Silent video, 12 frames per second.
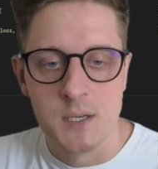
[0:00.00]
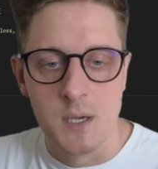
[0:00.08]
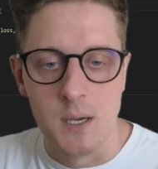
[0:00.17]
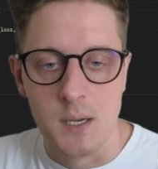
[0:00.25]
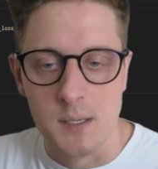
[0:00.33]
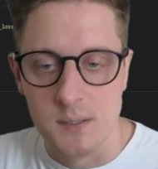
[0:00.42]

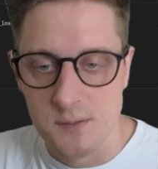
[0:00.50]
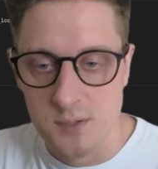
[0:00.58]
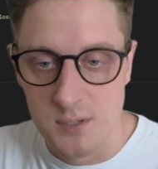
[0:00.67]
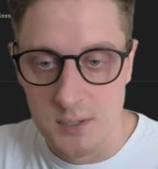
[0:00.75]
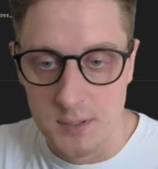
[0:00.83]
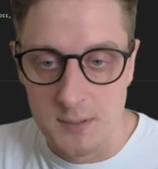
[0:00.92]

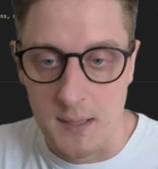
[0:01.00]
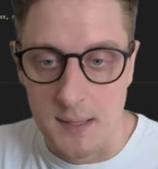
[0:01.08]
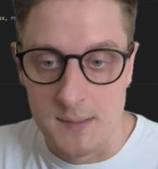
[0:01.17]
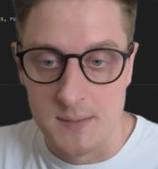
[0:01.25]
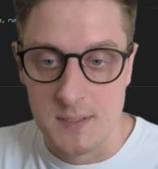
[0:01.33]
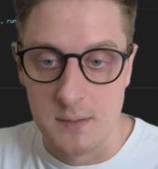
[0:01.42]
generative
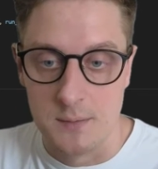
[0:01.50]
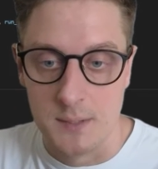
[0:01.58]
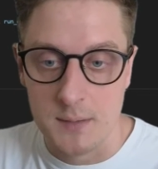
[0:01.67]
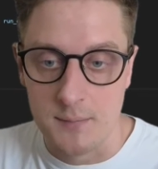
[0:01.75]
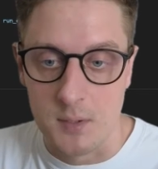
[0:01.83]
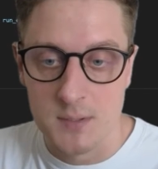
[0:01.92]
adversarial
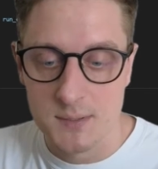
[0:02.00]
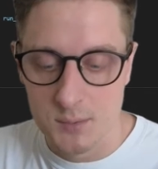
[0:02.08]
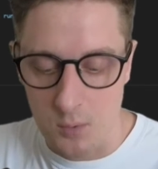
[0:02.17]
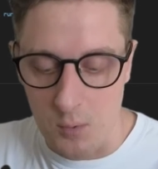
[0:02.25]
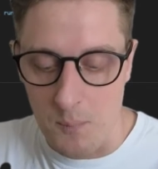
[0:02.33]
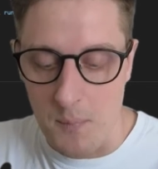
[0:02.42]
networks to
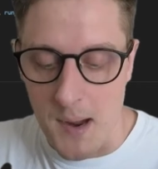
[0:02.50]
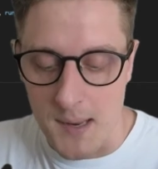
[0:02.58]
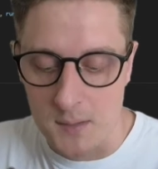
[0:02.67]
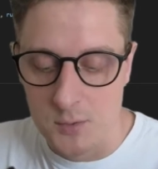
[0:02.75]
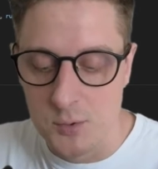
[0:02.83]
combine